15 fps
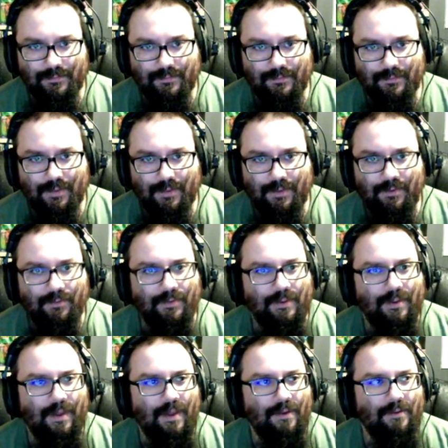I don't know
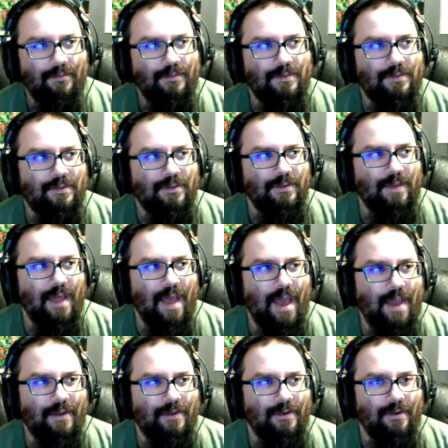if it's couldn't act
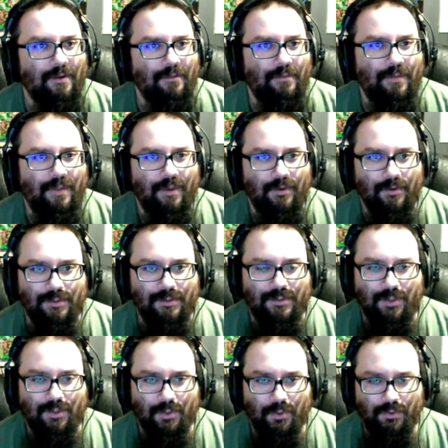or if they were just
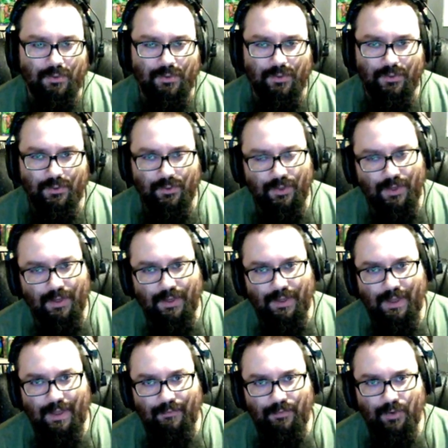told to
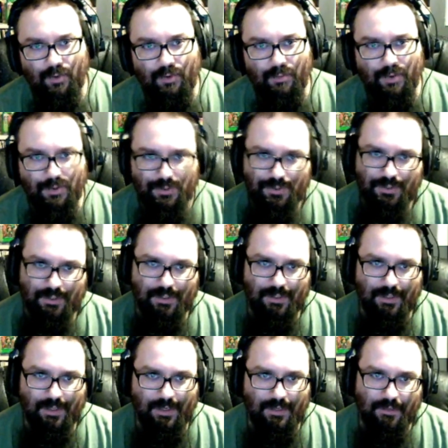have no emotion
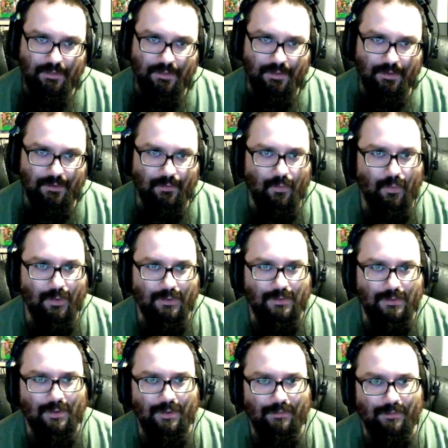in anything
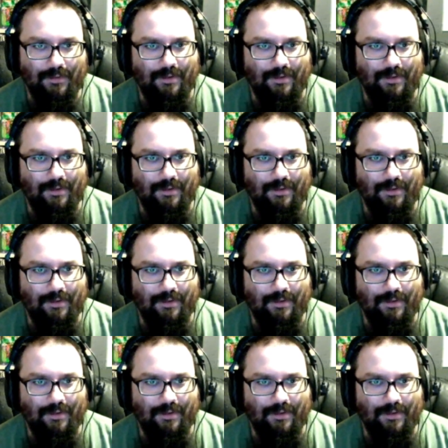whatsoever.